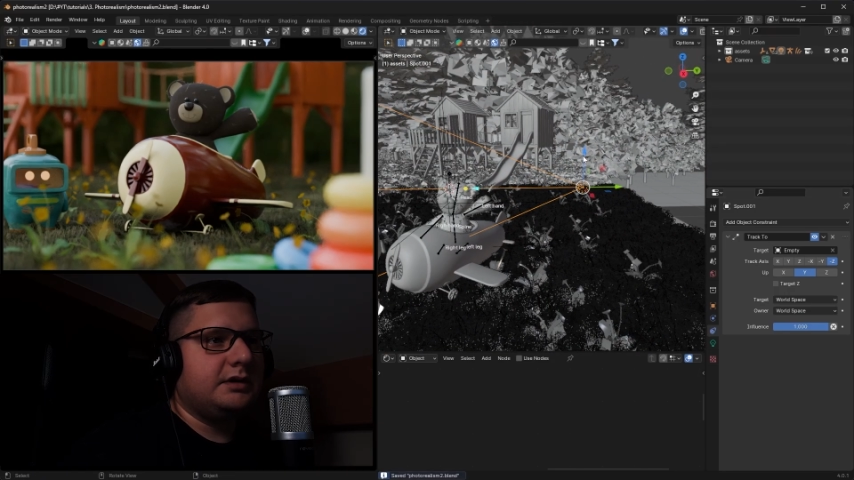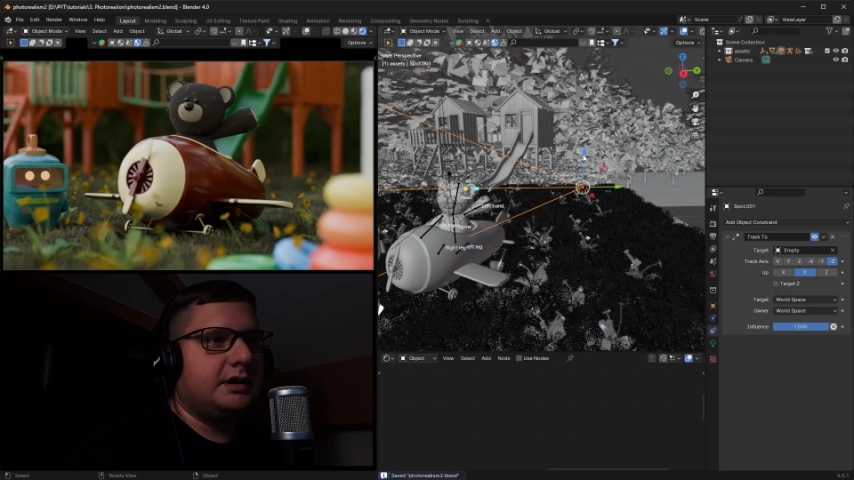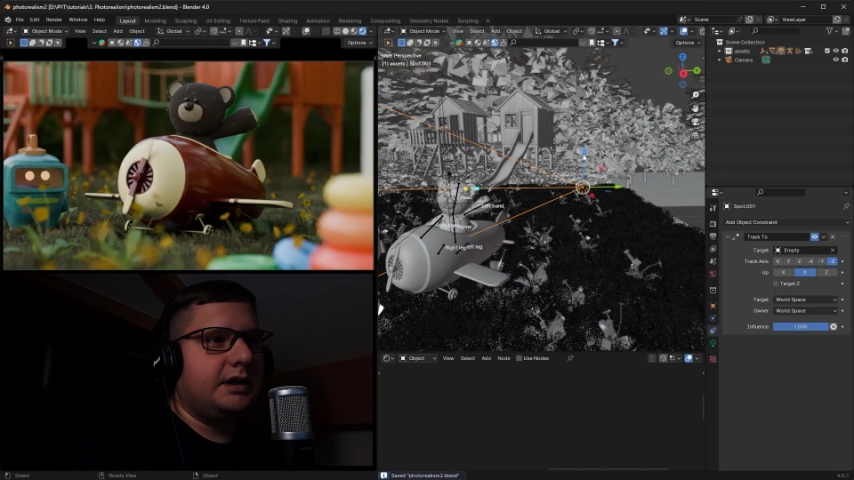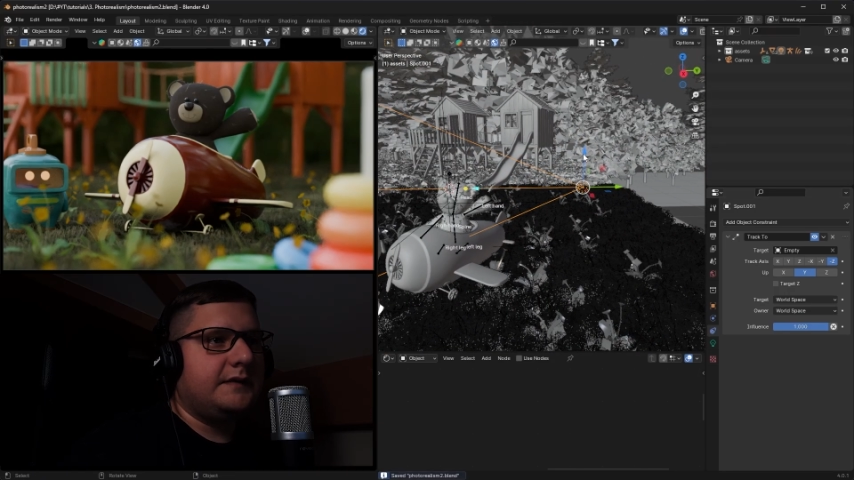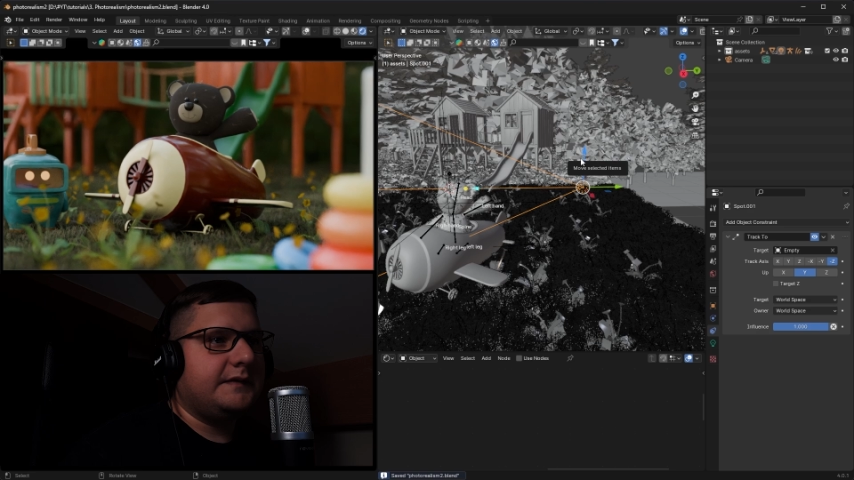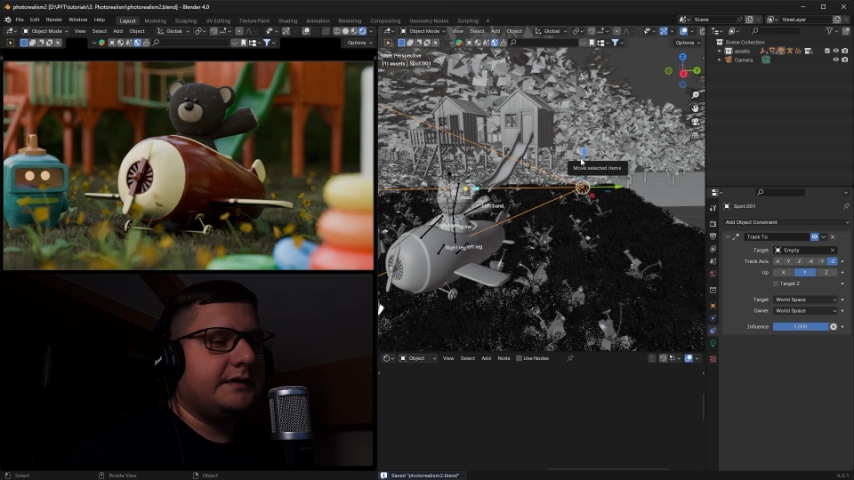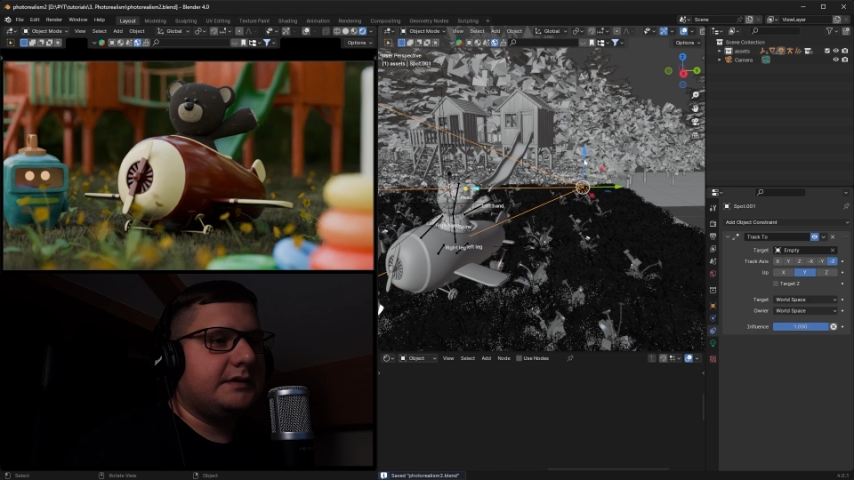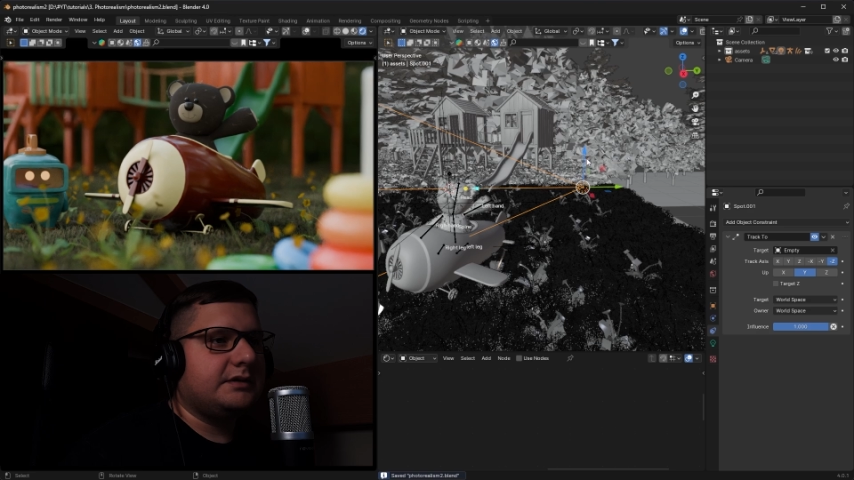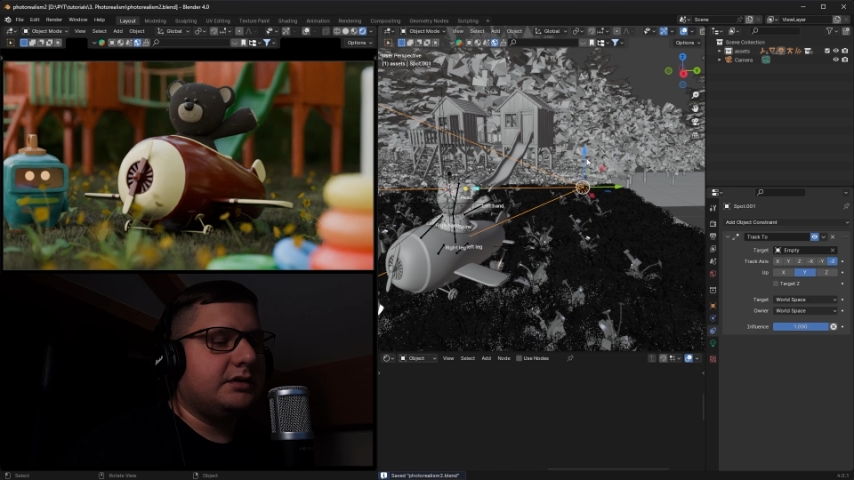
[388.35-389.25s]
and